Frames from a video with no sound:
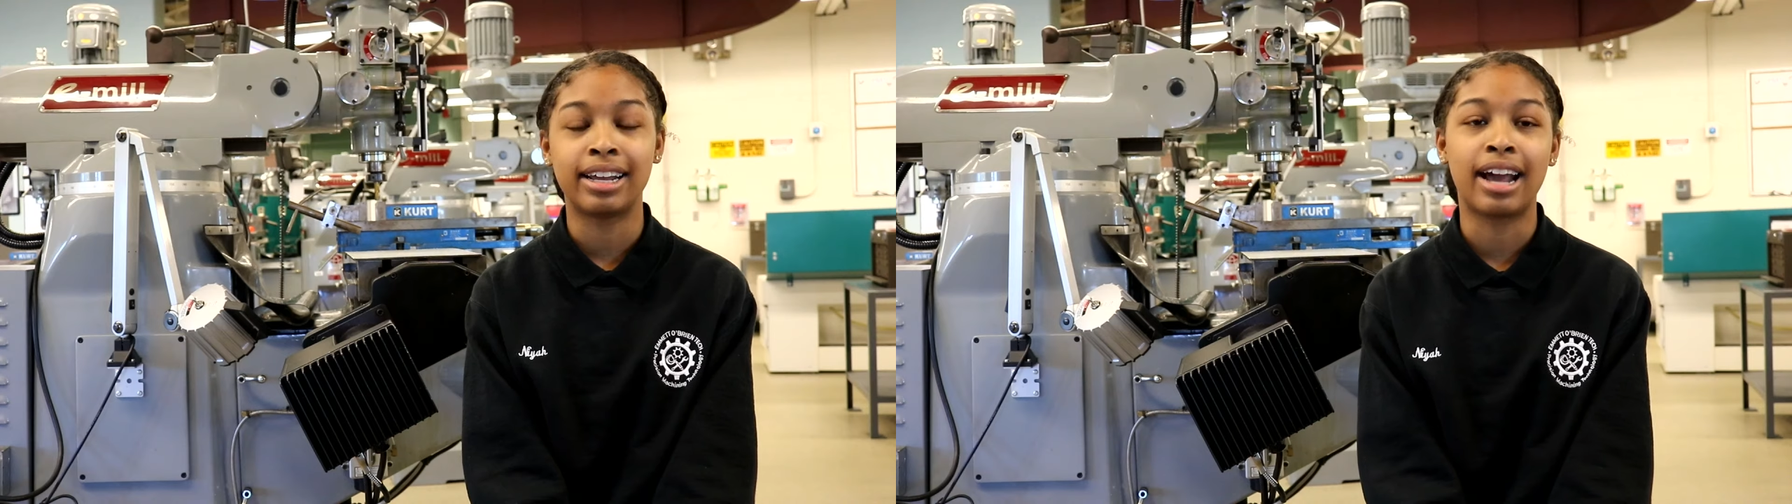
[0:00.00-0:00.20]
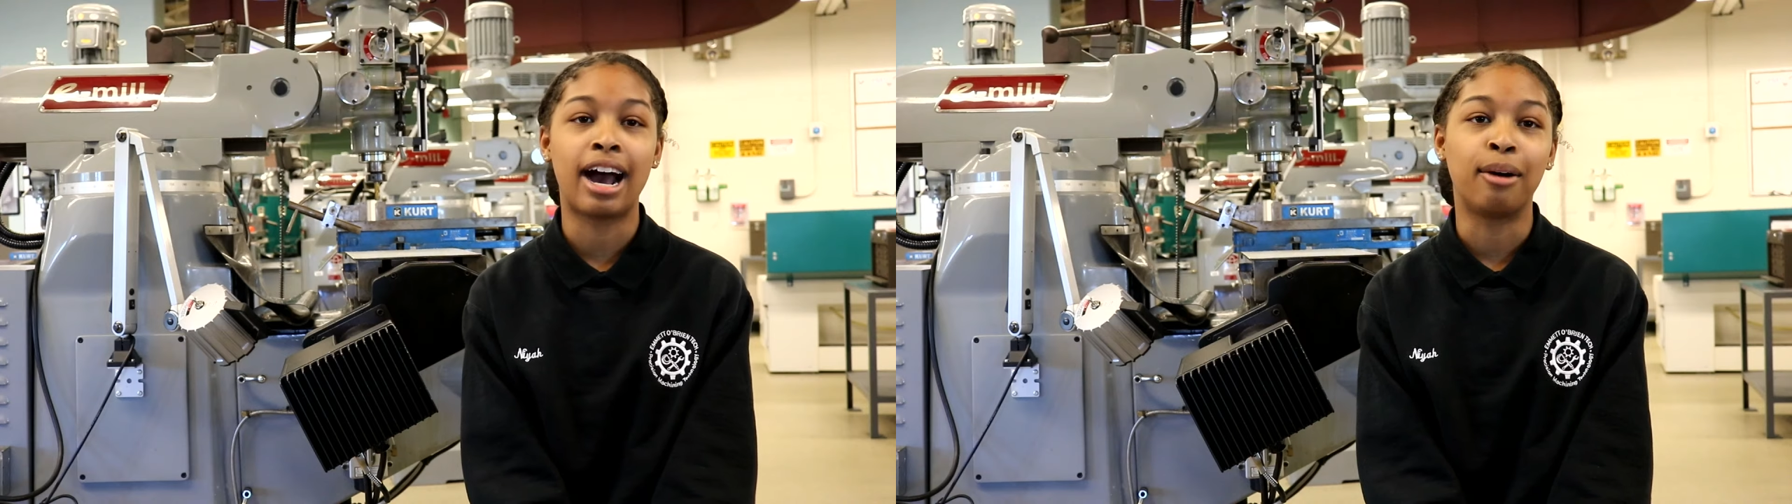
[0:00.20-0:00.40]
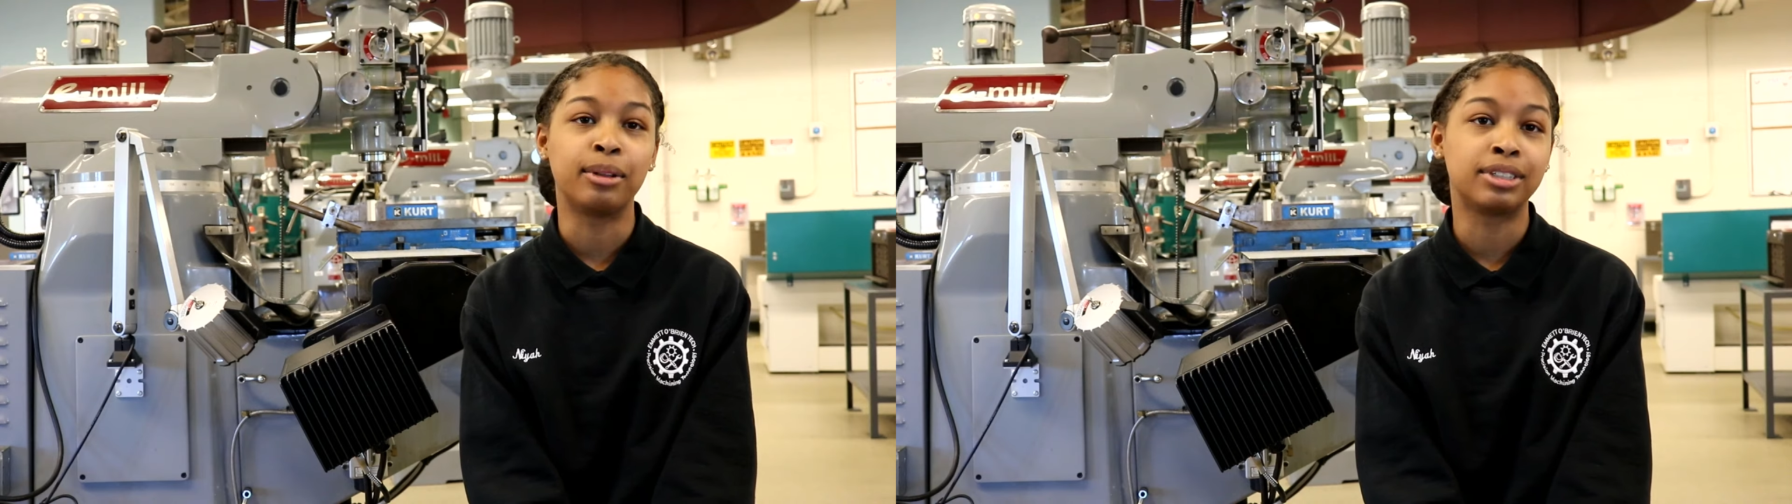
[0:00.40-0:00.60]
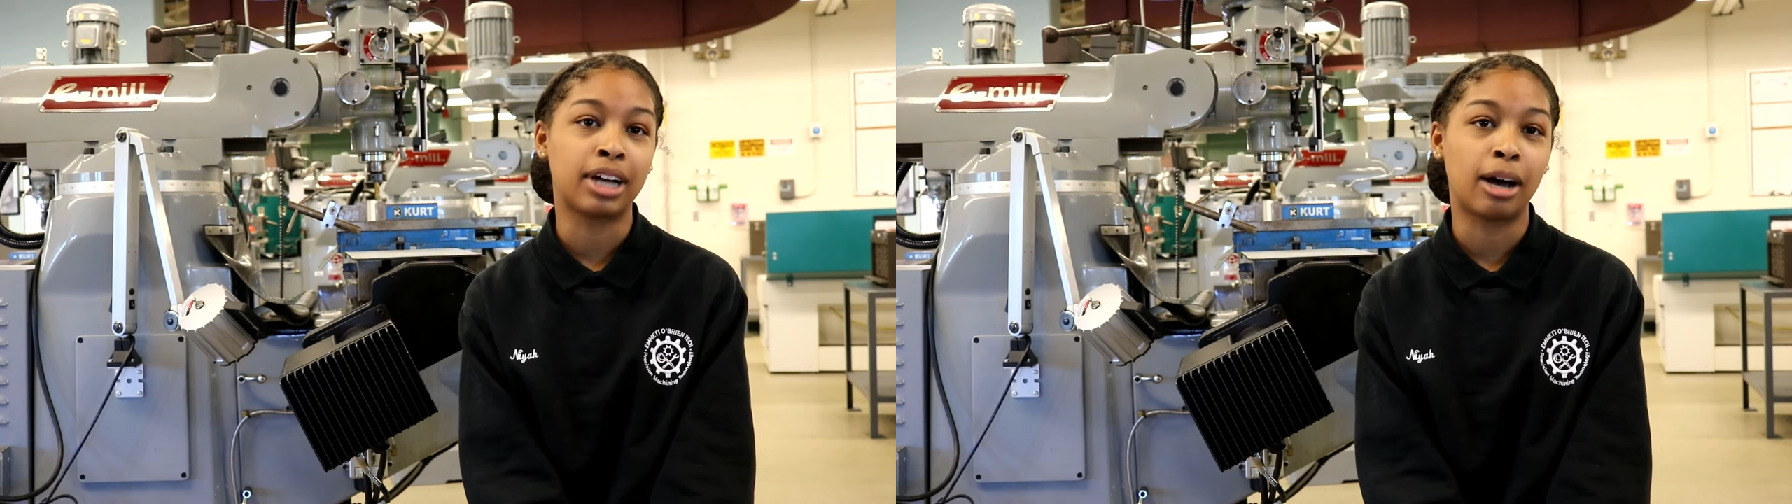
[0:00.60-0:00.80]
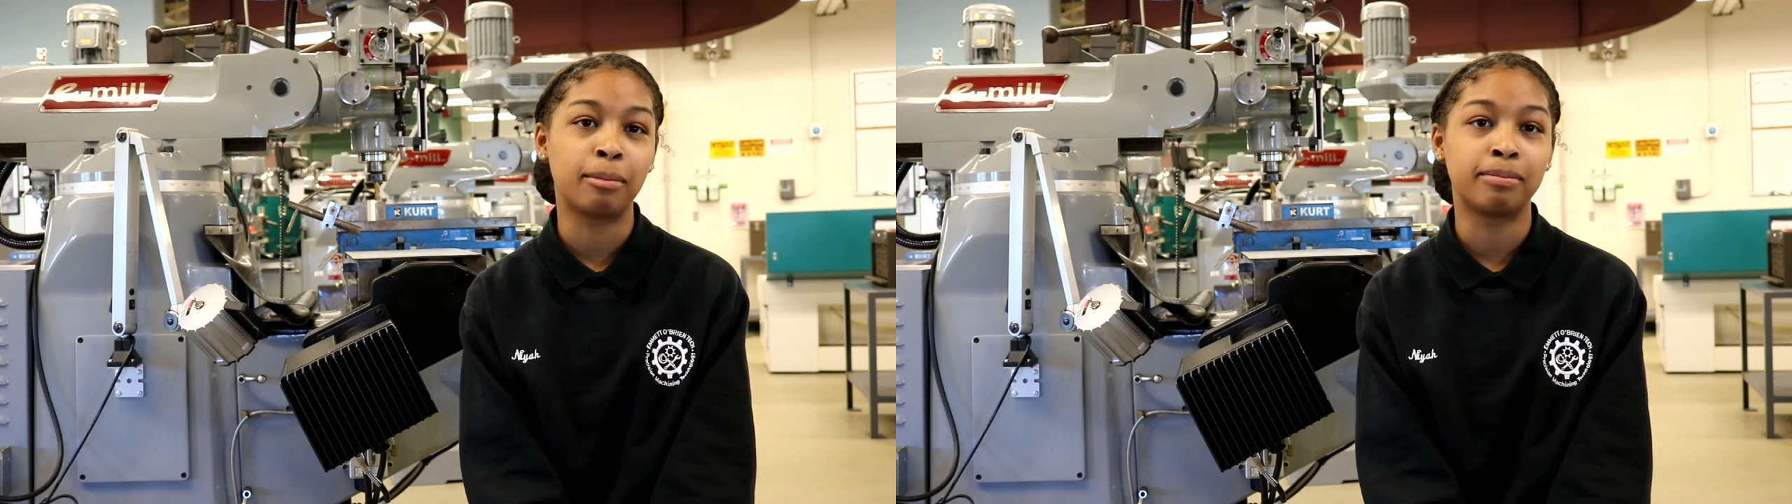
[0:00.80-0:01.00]
and how the
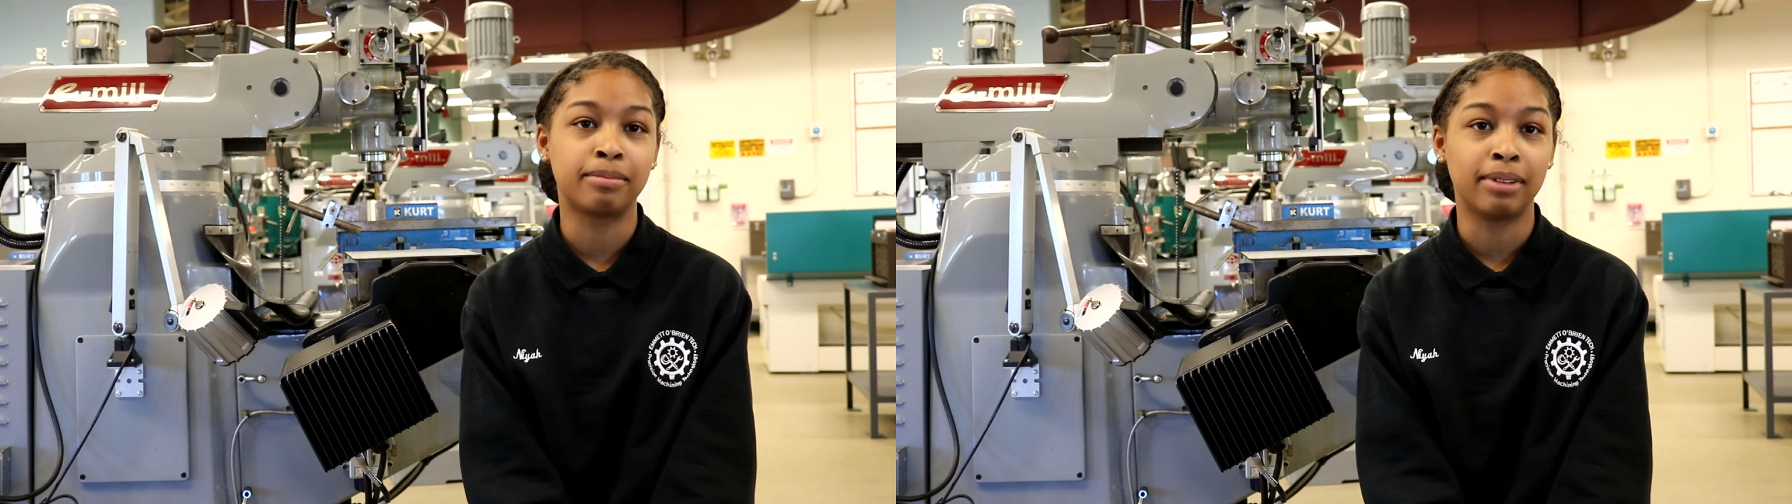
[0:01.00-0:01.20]
shop